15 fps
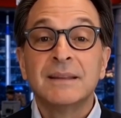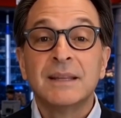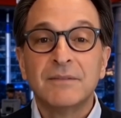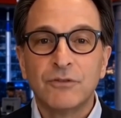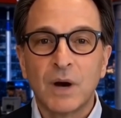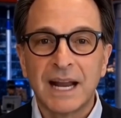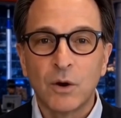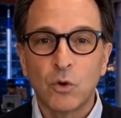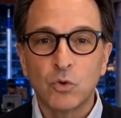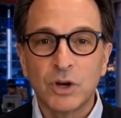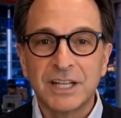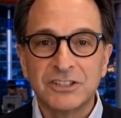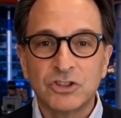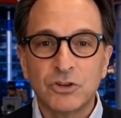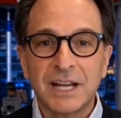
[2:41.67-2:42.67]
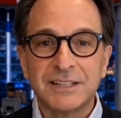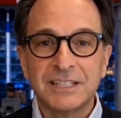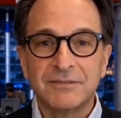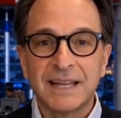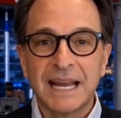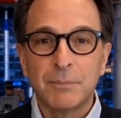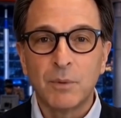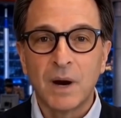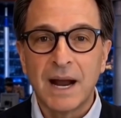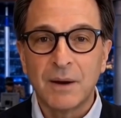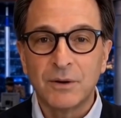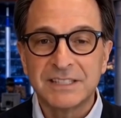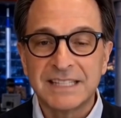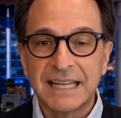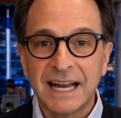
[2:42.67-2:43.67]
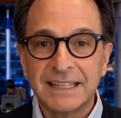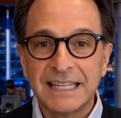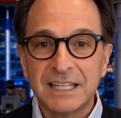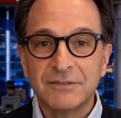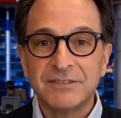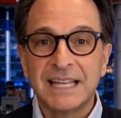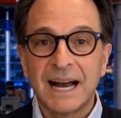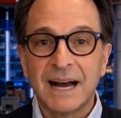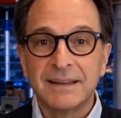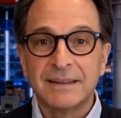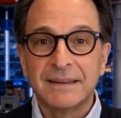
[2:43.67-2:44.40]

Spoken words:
The final great strength of an empire is the idea of death.